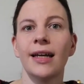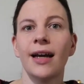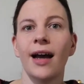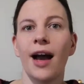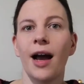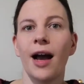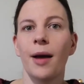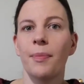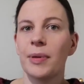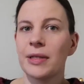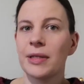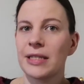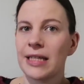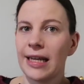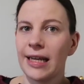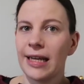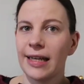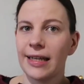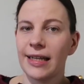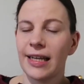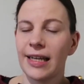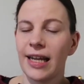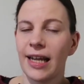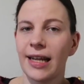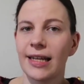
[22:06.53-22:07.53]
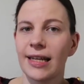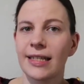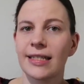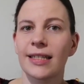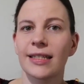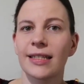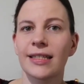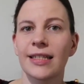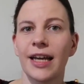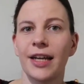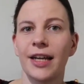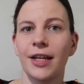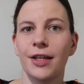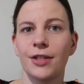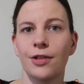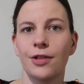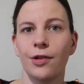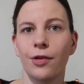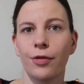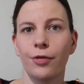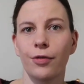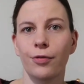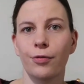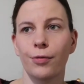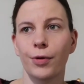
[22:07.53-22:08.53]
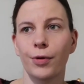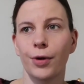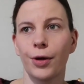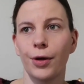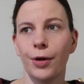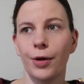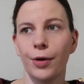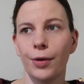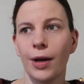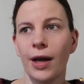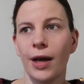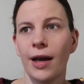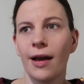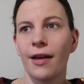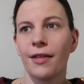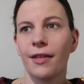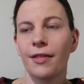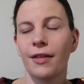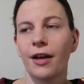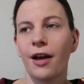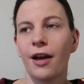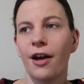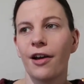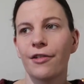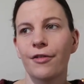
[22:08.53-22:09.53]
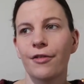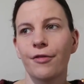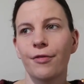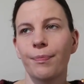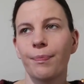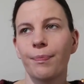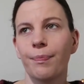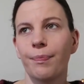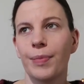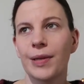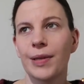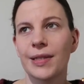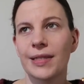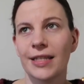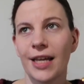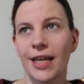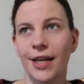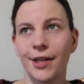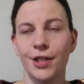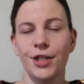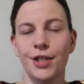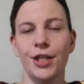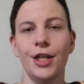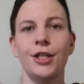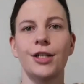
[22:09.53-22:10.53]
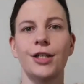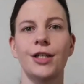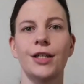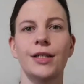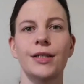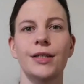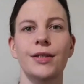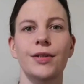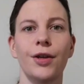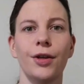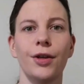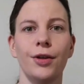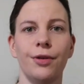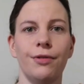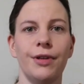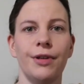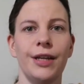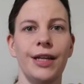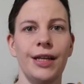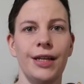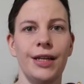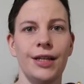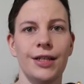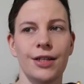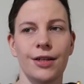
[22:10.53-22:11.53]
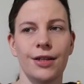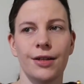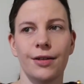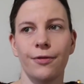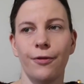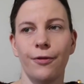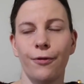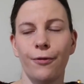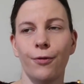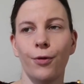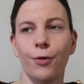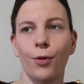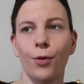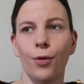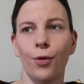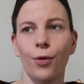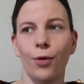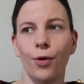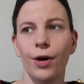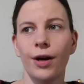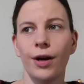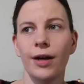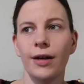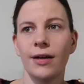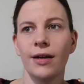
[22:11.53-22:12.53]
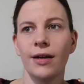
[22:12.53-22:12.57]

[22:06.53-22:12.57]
Petite Knit takes you through the kind of percentages that you need for